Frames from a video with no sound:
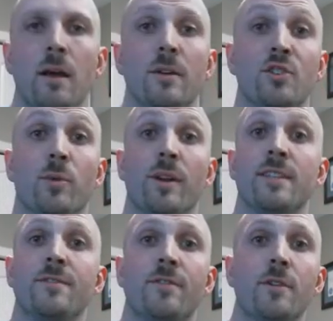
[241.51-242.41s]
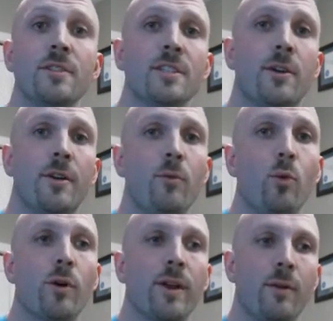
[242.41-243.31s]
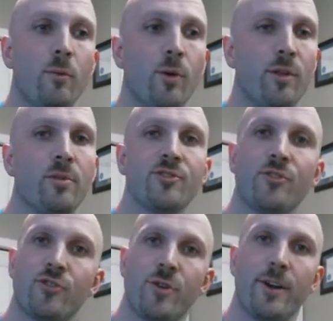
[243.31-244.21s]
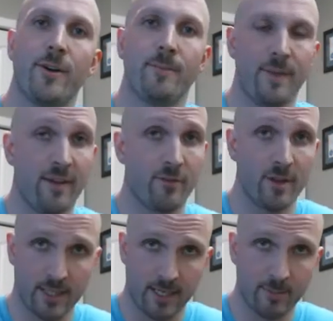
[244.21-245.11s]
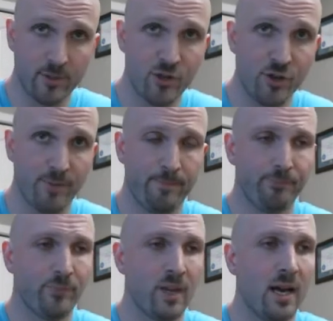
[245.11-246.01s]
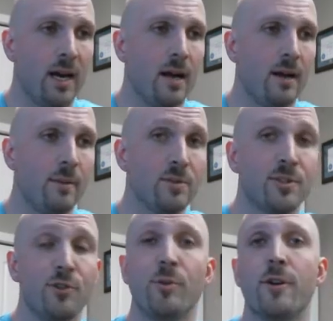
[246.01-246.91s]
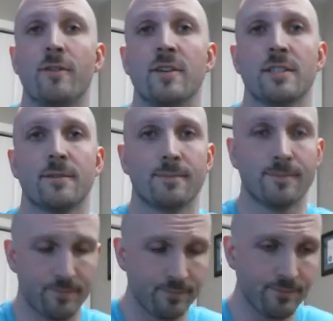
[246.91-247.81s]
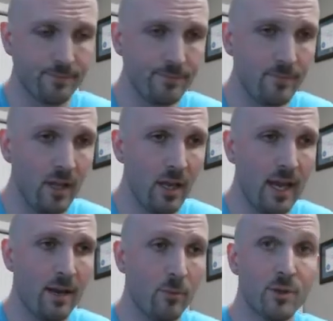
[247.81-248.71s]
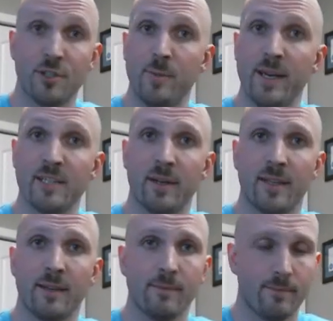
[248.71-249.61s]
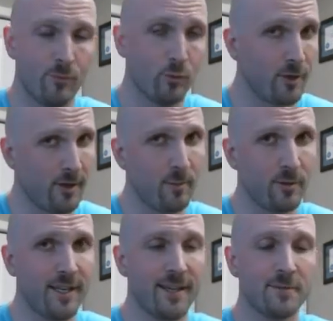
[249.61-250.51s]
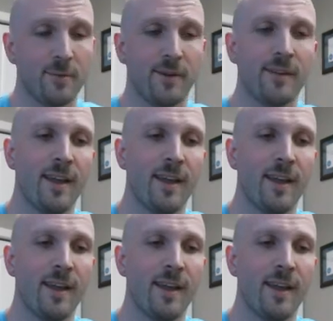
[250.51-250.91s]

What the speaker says: So when I first started working with a personal trainer, after I signed up at the gym, I was super nervous, and which is to be expected. We'll talk about that as well.